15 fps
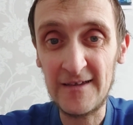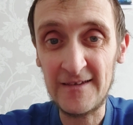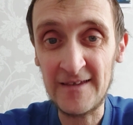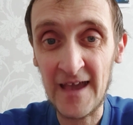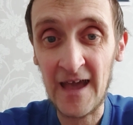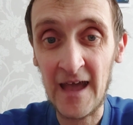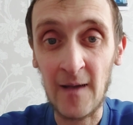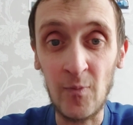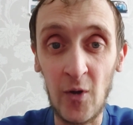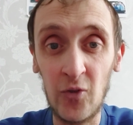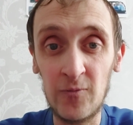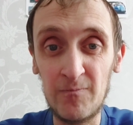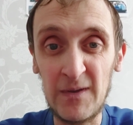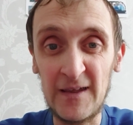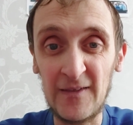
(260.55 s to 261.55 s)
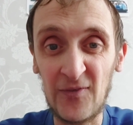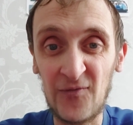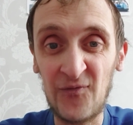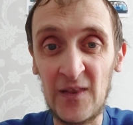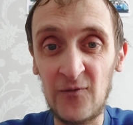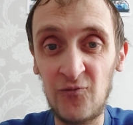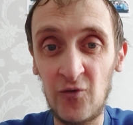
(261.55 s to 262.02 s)
Yeah, I'm not the biggest
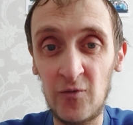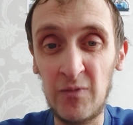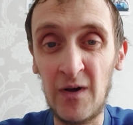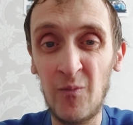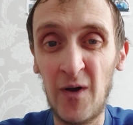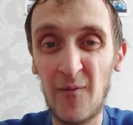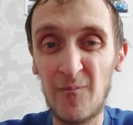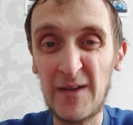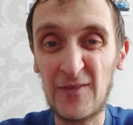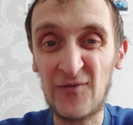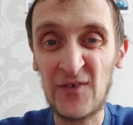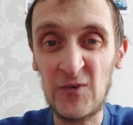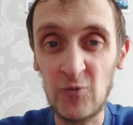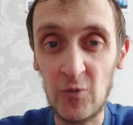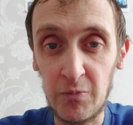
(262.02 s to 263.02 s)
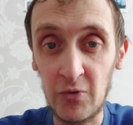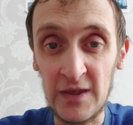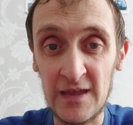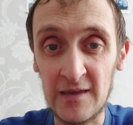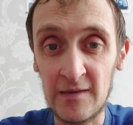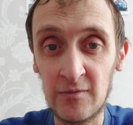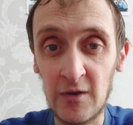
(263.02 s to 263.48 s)
fan of rugby. I'm not the biggest fan of rugby
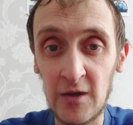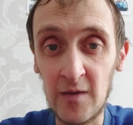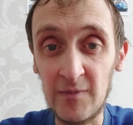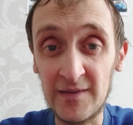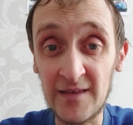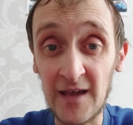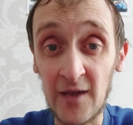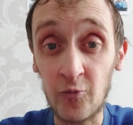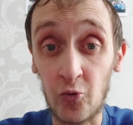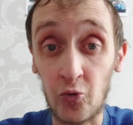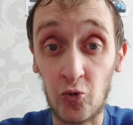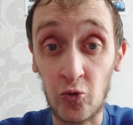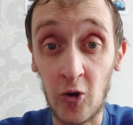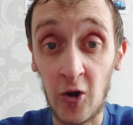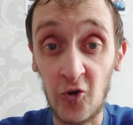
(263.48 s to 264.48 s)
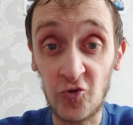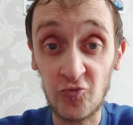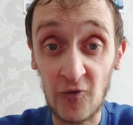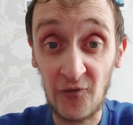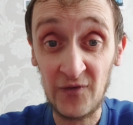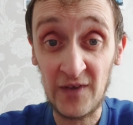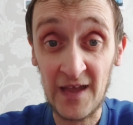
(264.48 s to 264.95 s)
league. My dad was a staunch
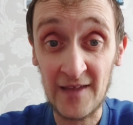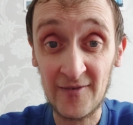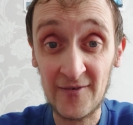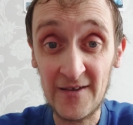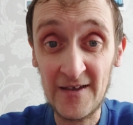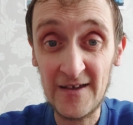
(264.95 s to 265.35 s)
roughy head.